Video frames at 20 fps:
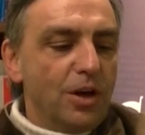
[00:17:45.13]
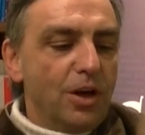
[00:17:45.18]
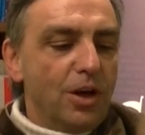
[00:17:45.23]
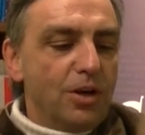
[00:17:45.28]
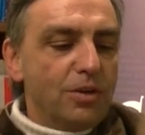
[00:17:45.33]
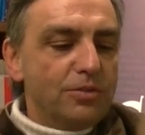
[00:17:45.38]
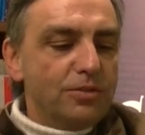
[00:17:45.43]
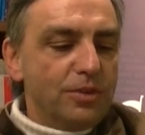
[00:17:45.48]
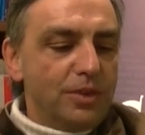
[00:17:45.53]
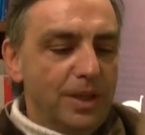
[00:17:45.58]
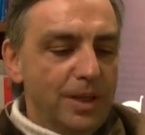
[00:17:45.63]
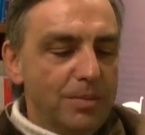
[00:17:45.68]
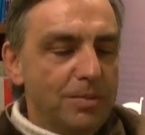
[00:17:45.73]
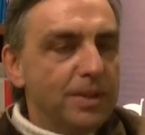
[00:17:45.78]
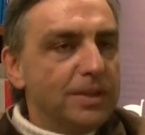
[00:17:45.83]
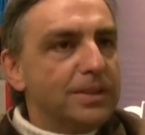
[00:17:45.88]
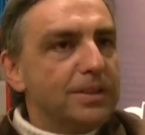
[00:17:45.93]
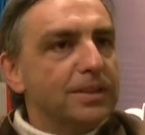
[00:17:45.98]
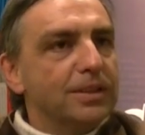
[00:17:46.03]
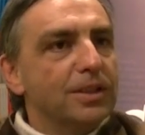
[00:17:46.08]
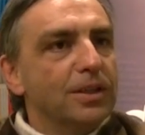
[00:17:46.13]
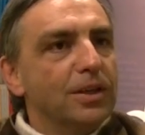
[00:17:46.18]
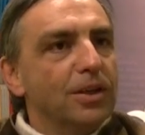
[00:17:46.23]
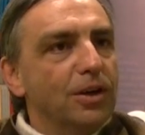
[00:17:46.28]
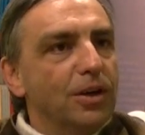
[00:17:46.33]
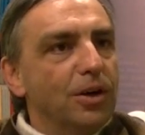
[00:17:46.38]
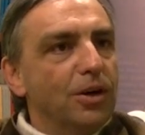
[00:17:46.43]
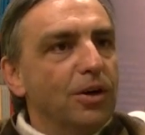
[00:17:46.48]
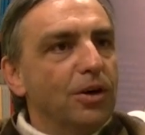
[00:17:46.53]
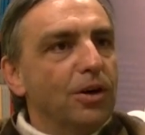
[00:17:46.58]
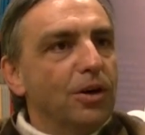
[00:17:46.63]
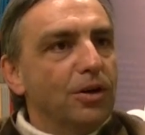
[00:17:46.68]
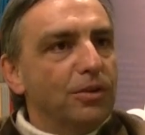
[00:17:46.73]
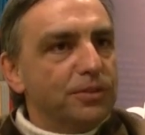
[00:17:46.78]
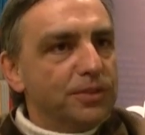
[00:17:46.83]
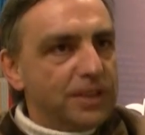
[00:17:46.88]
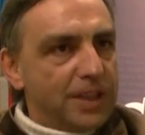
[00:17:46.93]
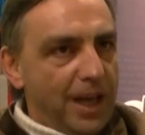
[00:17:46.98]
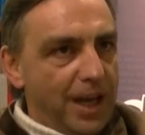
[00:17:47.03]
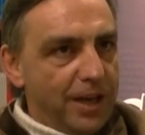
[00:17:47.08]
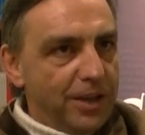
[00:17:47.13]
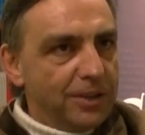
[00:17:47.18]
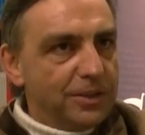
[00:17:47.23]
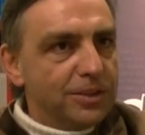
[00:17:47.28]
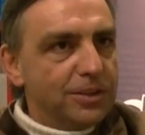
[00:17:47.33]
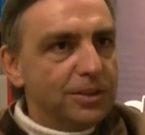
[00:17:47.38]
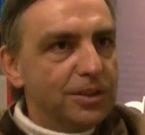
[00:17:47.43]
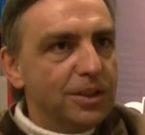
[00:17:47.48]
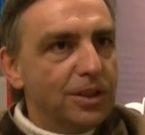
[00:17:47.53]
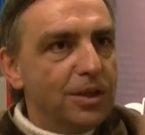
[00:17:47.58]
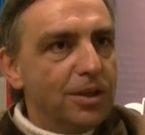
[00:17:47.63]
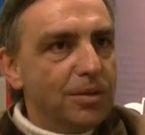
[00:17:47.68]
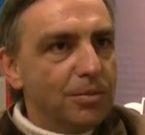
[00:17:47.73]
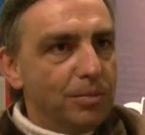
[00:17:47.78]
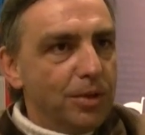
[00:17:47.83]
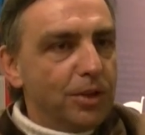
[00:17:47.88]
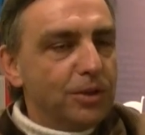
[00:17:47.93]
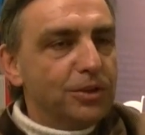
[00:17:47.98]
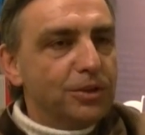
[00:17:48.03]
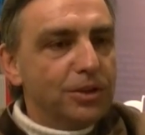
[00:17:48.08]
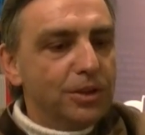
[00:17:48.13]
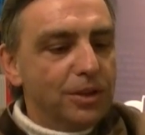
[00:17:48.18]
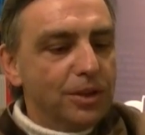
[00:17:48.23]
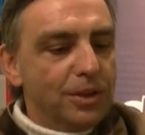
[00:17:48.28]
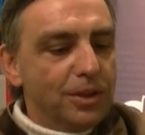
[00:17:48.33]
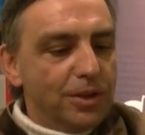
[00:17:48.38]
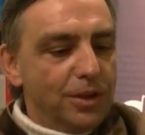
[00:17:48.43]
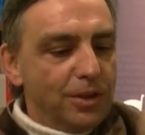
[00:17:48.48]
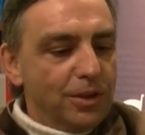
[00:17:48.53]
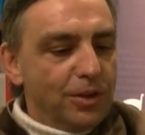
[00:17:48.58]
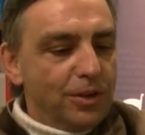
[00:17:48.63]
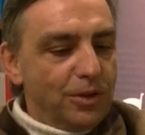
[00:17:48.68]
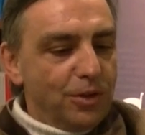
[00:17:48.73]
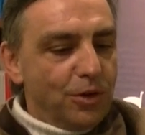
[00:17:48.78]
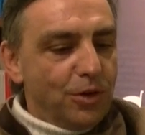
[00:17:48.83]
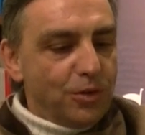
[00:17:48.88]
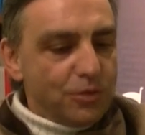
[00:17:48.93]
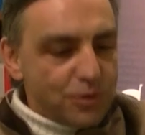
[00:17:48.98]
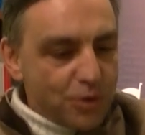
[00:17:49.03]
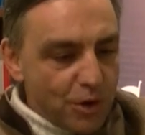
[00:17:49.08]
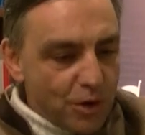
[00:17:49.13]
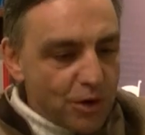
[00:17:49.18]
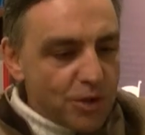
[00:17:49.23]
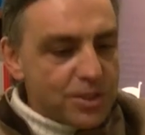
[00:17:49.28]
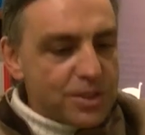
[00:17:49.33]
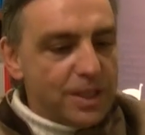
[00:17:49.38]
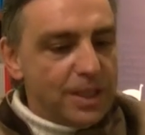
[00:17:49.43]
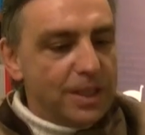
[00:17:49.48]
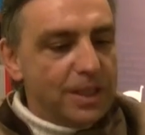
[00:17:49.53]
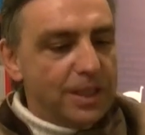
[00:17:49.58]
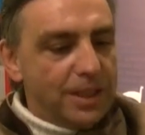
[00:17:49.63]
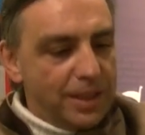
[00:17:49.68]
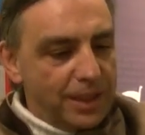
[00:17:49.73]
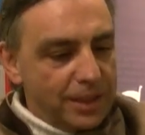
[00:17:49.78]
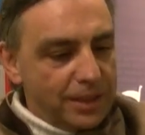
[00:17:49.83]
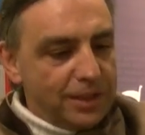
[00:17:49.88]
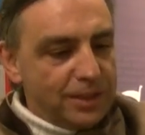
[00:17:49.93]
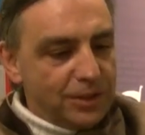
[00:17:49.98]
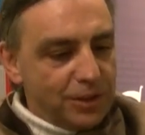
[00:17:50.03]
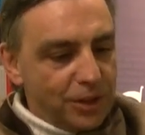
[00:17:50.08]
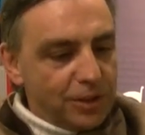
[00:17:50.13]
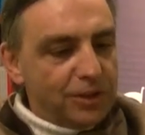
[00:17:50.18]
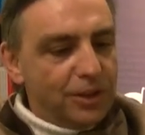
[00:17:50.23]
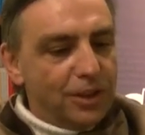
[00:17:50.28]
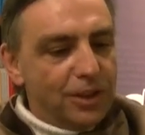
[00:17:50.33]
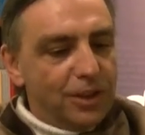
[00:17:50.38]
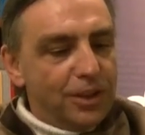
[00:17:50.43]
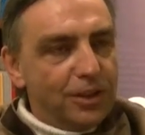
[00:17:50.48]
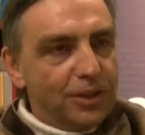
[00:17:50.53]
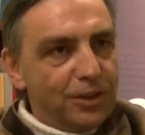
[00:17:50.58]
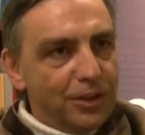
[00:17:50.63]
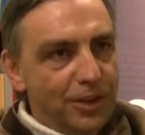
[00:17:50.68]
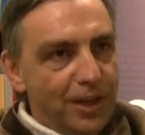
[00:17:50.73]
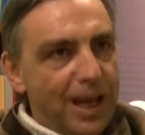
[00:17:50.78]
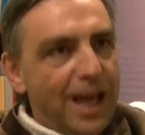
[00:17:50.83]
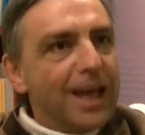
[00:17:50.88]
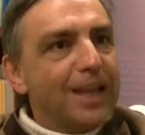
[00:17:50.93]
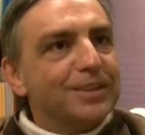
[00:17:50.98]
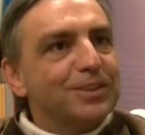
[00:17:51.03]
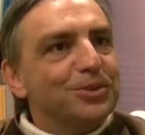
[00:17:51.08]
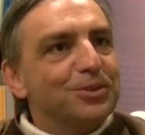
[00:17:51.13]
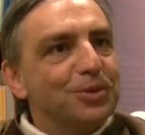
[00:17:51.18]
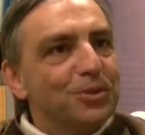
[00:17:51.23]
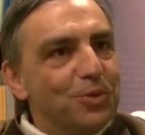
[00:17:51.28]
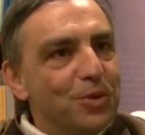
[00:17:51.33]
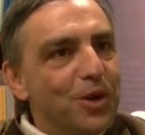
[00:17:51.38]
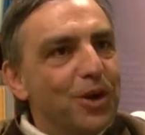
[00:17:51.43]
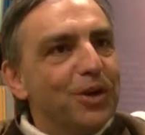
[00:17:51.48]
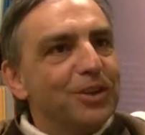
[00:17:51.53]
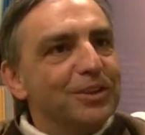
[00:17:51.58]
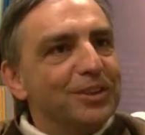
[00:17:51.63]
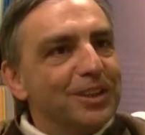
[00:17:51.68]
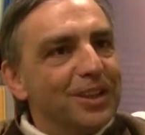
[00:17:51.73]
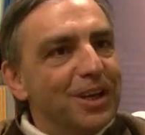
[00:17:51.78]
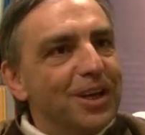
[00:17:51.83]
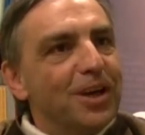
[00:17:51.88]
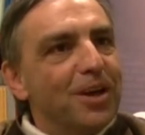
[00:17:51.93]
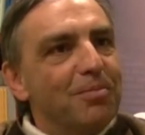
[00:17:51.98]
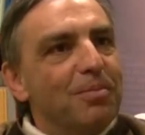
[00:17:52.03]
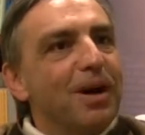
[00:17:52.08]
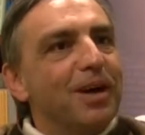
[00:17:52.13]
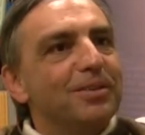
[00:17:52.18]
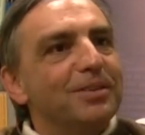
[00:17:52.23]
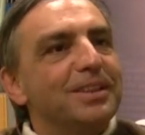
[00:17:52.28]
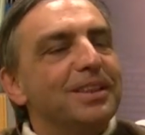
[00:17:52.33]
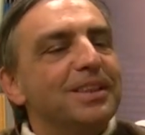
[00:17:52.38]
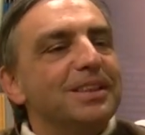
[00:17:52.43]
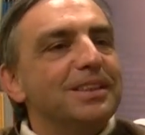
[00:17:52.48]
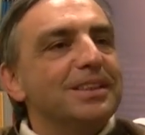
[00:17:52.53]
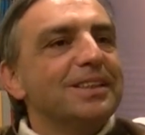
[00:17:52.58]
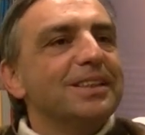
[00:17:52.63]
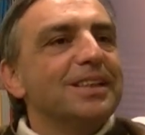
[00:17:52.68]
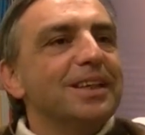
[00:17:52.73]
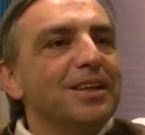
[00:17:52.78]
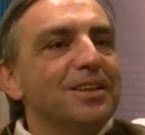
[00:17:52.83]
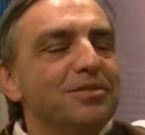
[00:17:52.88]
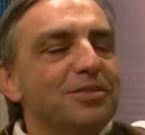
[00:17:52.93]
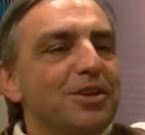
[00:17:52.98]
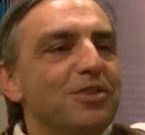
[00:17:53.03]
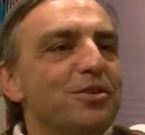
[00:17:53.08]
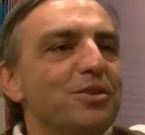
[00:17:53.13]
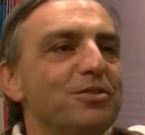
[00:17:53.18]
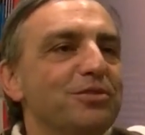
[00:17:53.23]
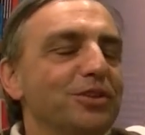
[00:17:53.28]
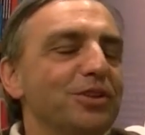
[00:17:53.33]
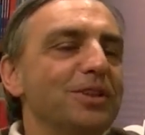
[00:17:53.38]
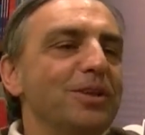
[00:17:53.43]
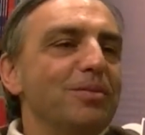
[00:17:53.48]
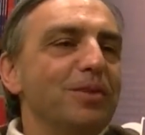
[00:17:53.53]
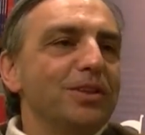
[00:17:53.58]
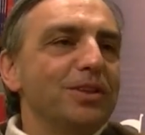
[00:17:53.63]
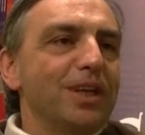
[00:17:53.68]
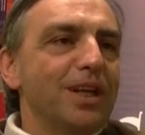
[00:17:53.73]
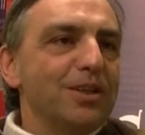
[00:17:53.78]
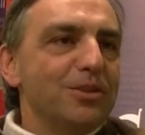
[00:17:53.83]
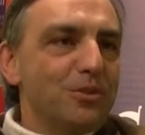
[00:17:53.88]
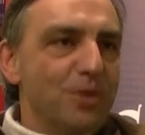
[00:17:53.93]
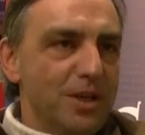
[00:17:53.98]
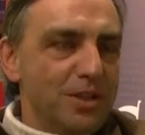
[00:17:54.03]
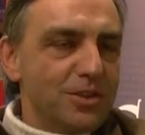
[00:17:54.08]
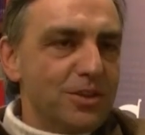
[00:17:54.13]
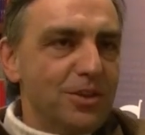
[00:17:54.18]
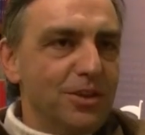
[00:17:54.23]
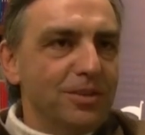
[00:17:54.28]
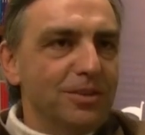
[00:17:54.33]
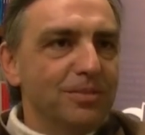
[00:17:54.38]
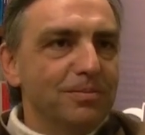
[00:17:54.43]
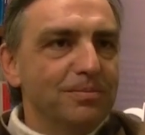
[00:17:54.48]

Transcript: of limits of, of science. But of course, it is not the last word about this very fundamental question.